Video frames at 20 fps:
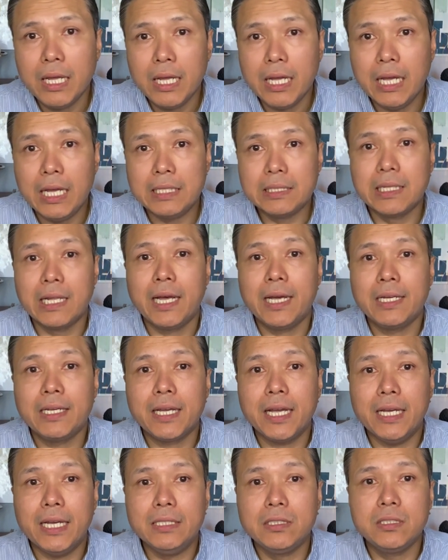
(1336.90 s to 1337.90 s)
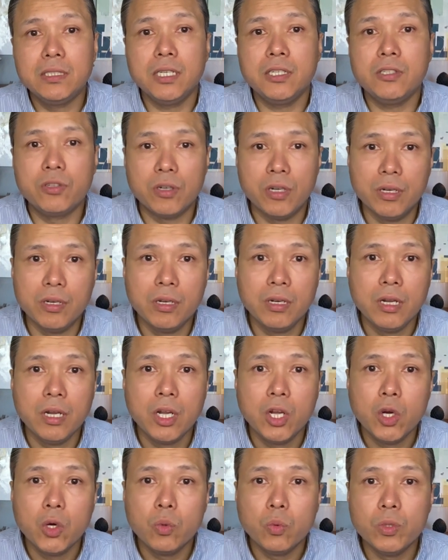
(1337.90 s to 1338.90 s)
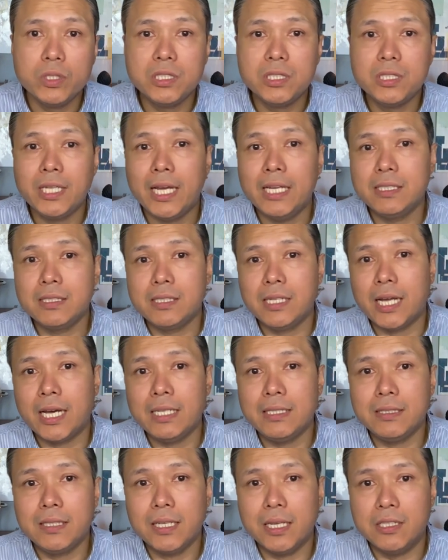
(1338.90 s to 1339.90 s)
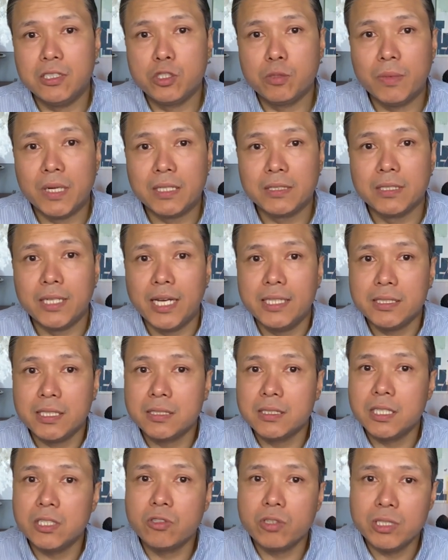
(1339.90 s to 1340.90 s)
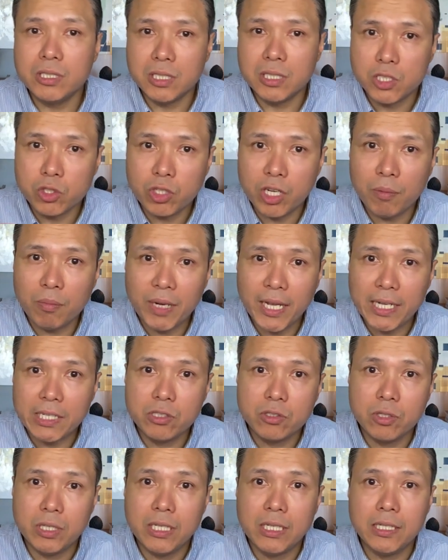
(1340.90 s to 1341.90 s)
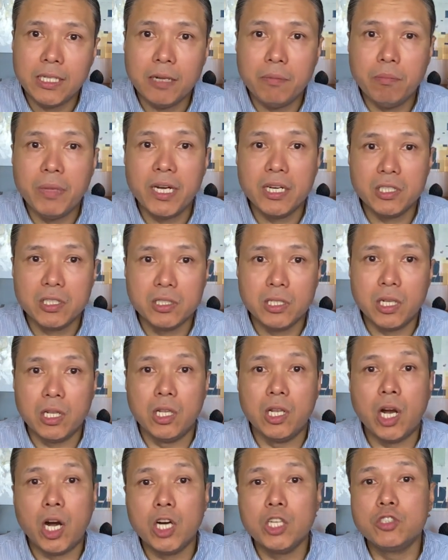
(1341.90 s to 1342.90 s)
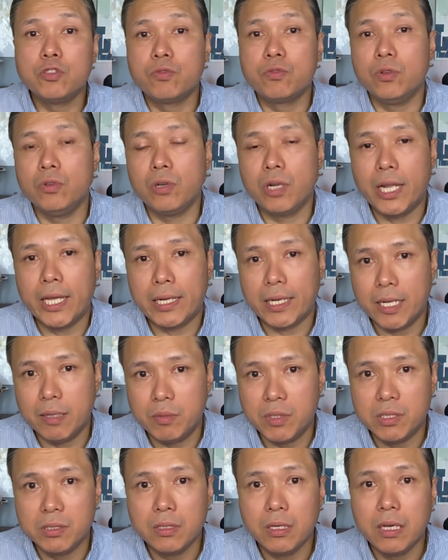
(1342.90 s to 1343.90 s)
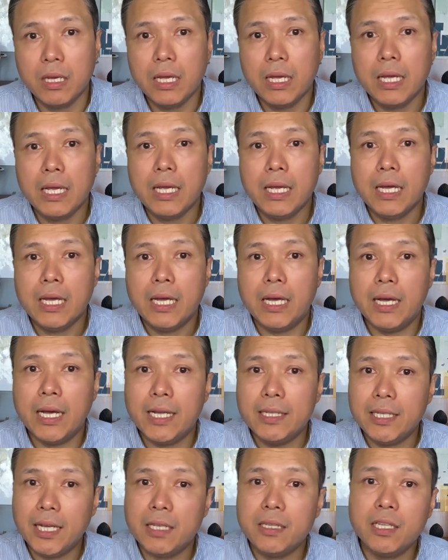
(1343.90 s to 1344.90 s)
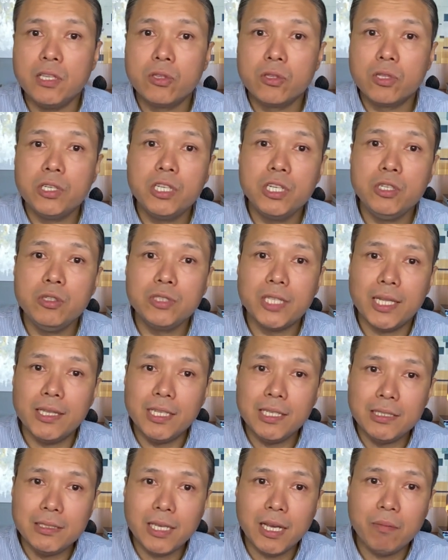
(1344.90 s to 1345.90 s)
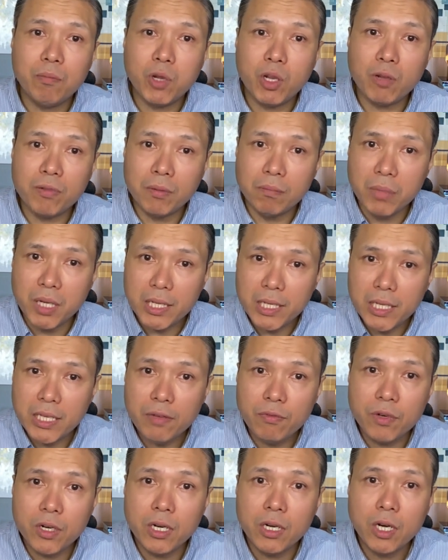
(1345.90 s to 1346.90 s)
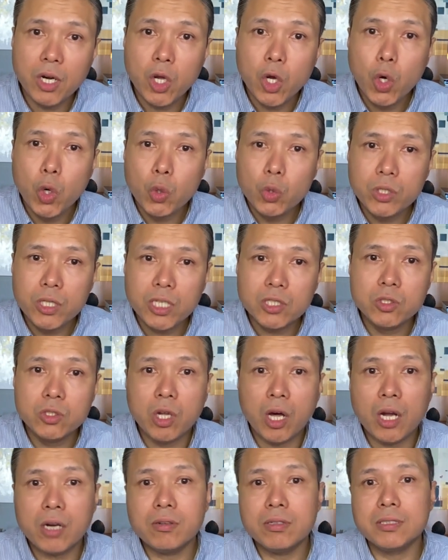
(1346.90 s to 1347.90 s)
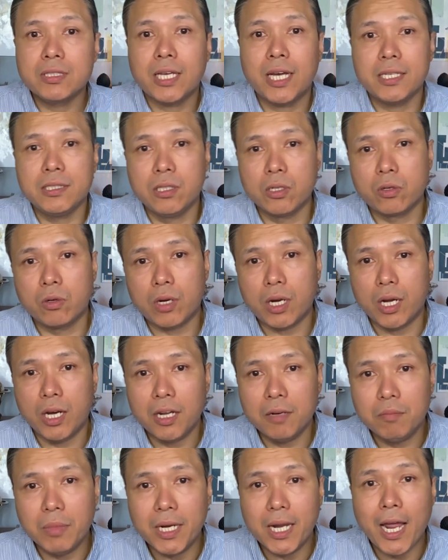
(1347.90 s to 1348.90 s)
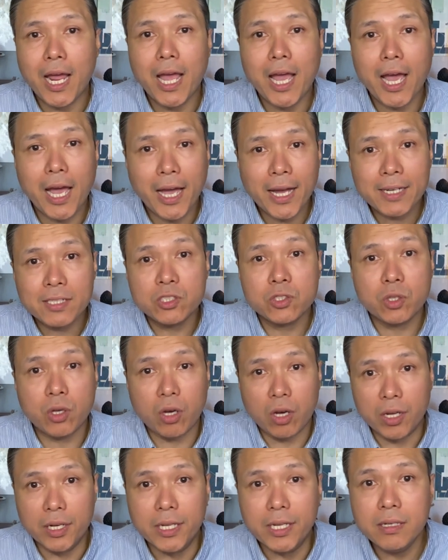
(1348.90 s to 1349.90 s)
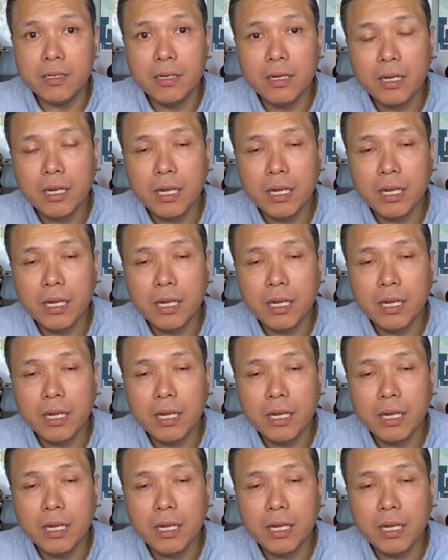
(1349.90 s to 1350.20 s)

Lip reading: is like a citron which tastes nice and smells nice. A citron is a shrub-like tree that bears large fruit like lemons. And the hadith continues, and the example of a believer who does not recite the Quran but acts on it